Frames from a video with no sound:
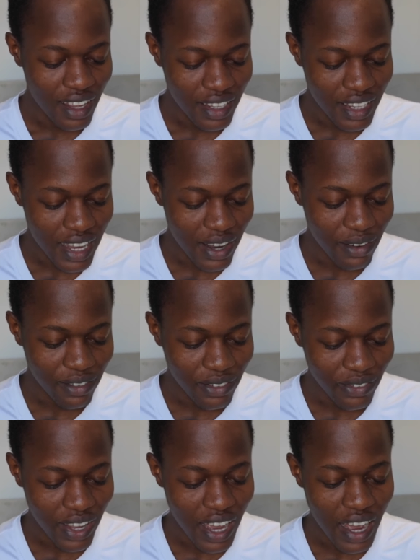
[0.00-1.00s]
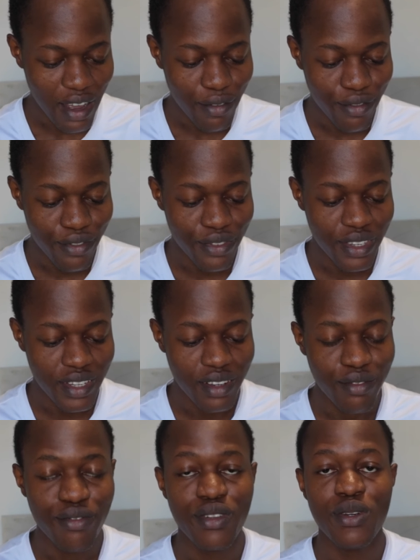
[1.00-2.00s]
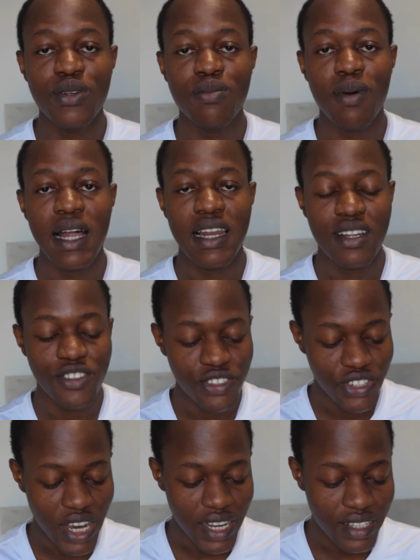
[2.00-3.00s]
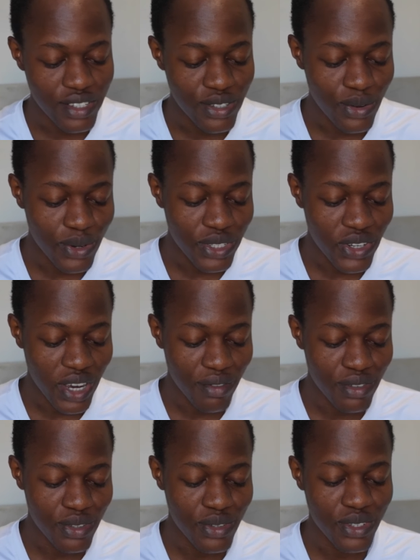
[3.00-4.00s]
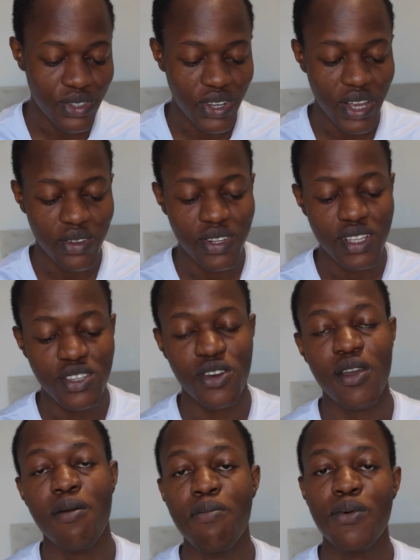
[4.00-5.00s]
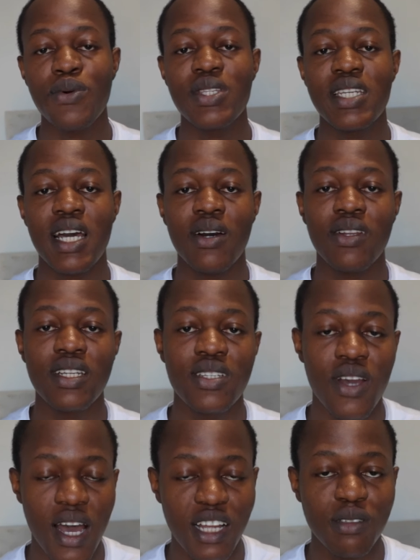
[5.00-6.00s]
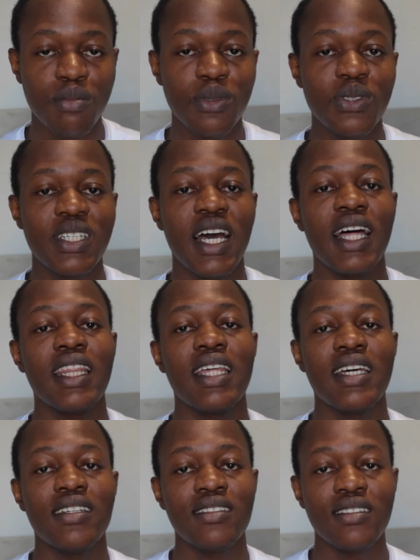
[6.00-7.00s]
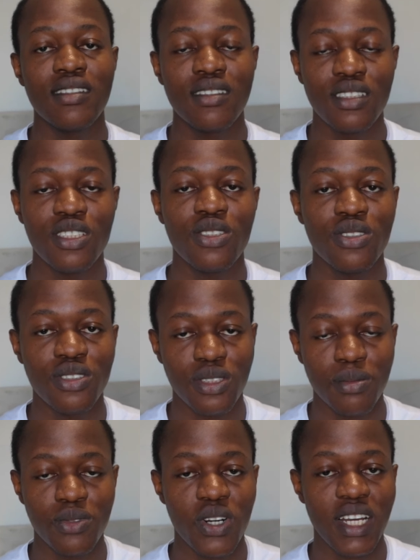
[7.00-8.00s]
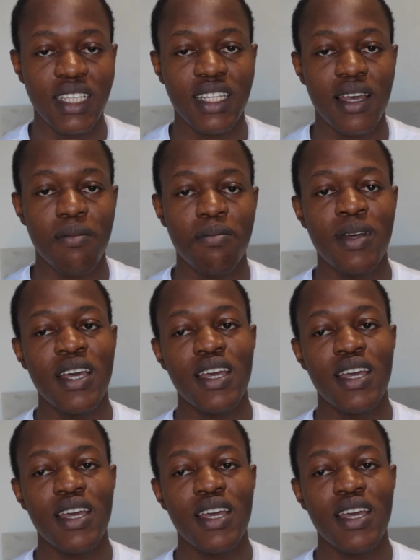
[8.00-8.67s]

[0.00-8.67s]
Now we have the fluid balance chart. So what you have to do is to calculate your input, calculate your output, and then subtract them.